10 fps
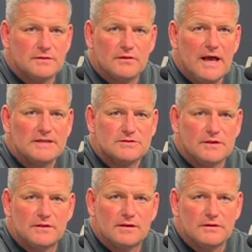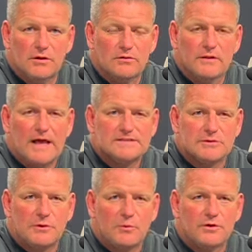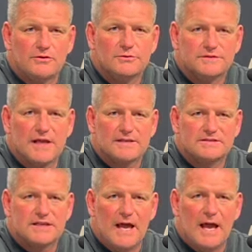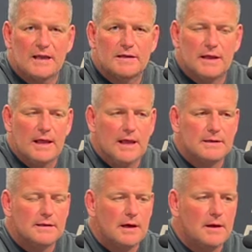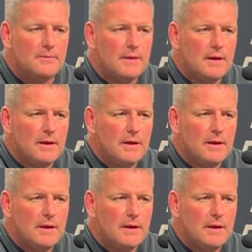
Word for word: the last thing you know, the last thing we want to do is take a sack, and uh,